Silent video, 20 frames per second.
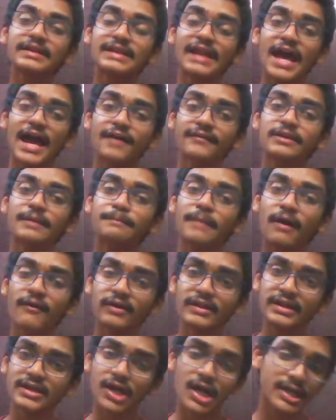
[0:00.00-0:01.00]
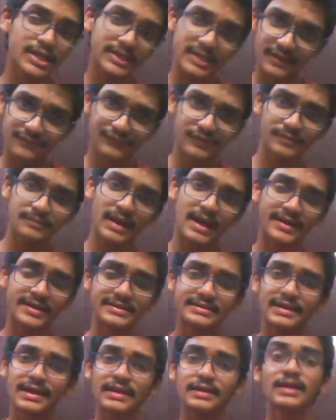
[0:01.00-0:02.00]
will have the power regarding different
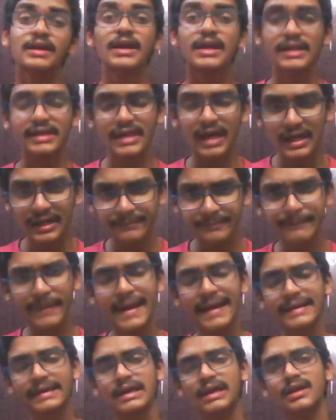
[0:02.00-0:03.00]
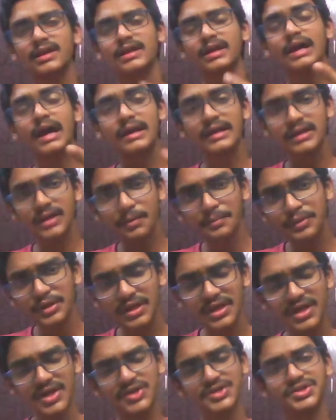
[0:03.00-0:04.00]
matters, like regarding banking, regarding
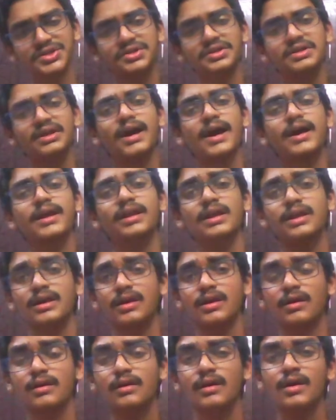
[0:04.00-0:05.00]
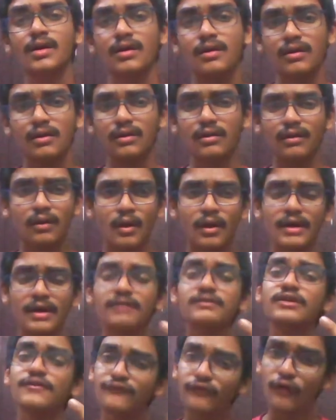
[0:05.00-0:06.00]
communication, regarding the
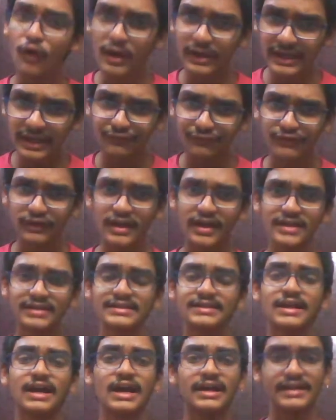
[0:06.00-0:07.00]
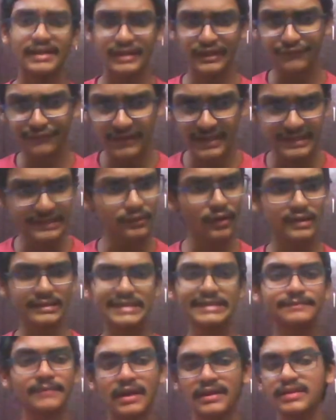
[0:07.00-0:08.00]
foreign affairs, regarding defense. All
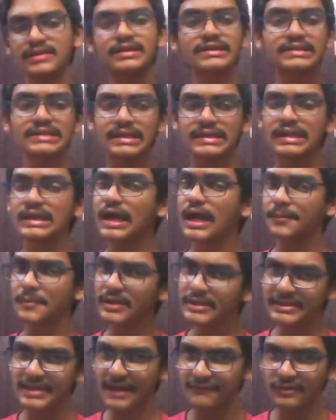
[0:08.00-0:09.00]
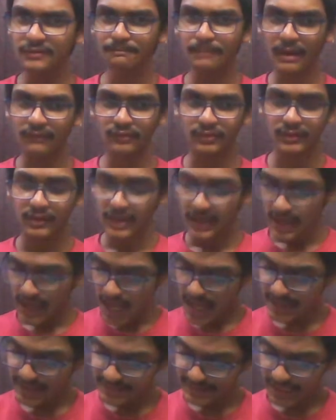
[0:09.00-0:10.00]
these matters, the central government is having power,
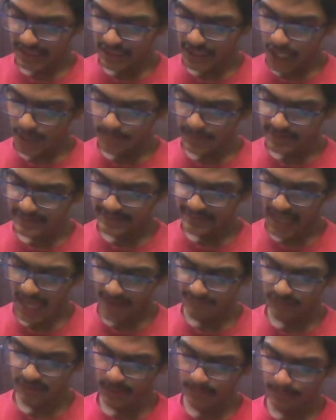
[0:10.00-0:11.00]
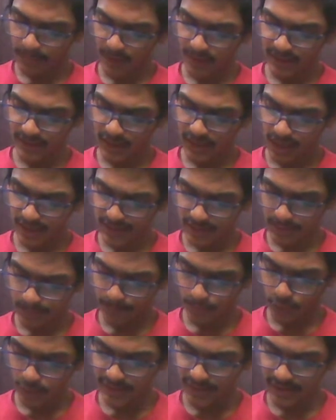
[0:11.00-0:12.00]
and the state government is having the power regarding the
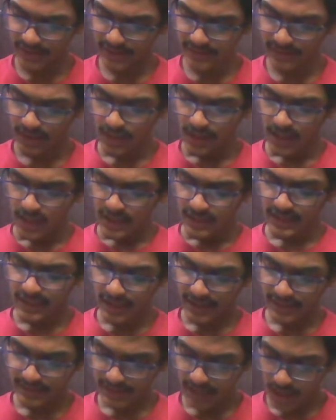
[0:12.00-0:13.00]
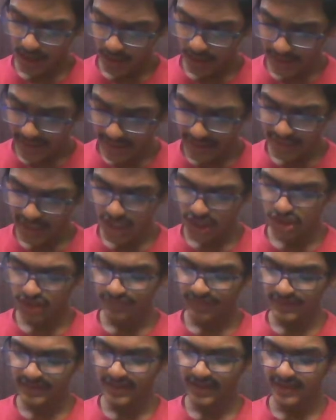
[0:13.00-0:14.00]
police, regarding the irrigation
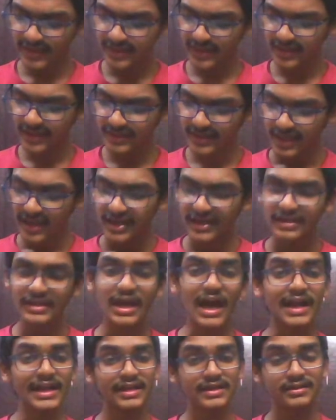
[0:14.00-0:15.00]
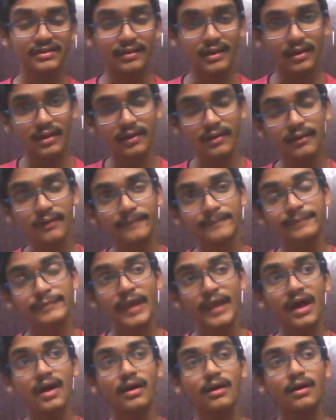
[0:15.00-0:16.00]
facilities, regarding the
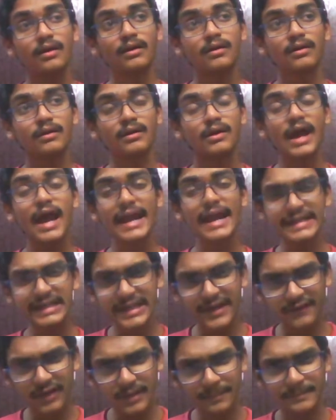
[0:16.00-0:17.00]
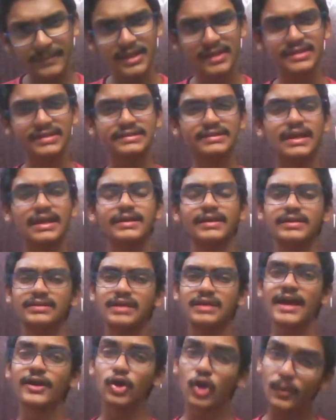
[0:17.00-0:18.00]
IT developments, that is
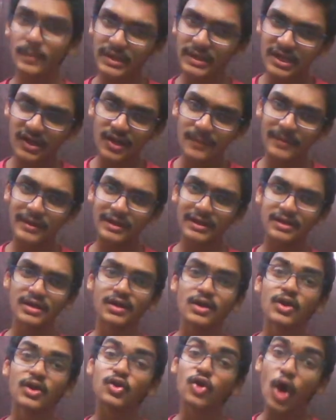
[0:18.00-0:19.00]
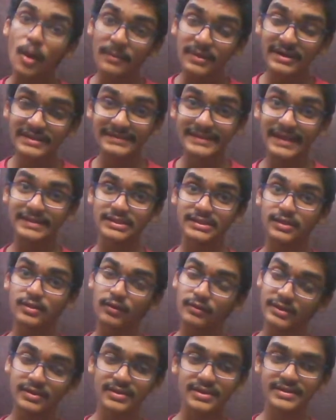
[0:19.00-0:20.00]
economic development, commerce sector
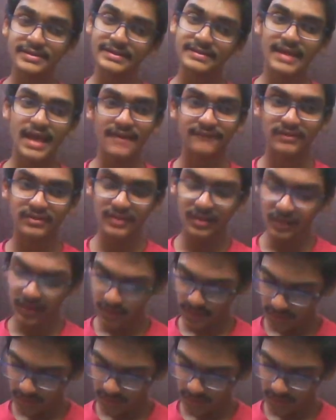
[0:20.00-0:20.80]
also. This is having the